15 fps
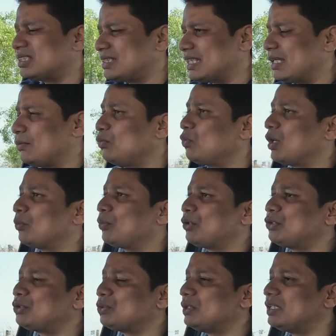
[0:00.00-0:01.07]
the same
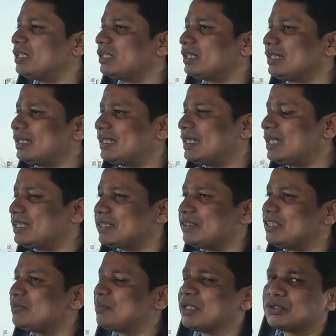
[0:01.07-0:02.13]
1.2 litre K
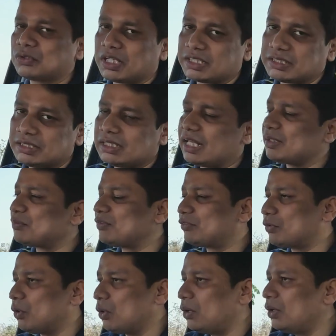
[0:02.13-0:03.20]
series petrol engine like
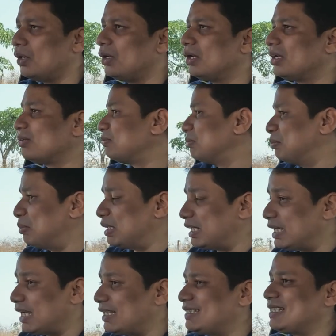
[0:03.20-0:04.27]
before, but
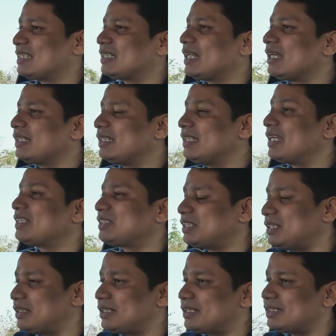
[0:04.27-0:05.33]
again, just like the
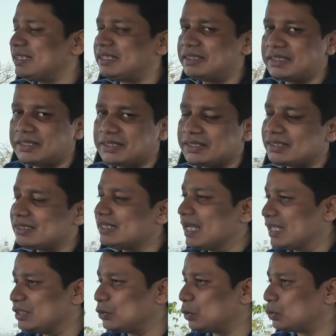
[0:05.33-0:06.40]
exteriors, the interiors, the
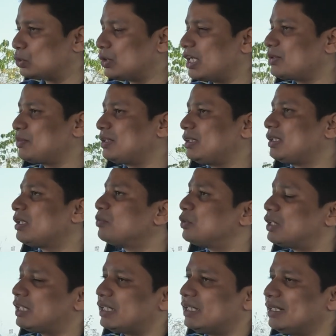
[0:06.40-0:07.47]
engine also has been
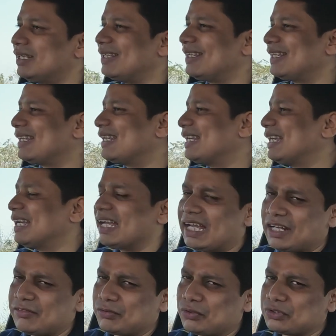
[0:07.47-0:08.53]
upgraded.
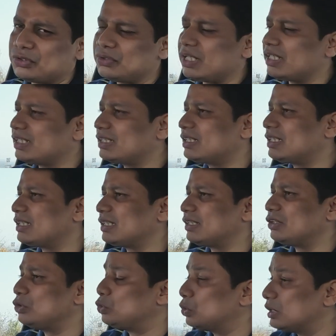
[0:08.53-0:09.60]
And of course, you get it
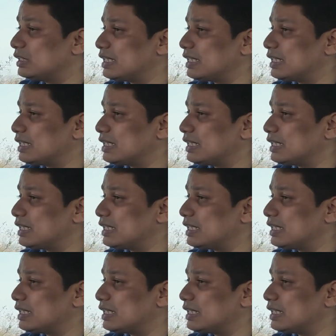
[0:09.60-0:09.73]
in dual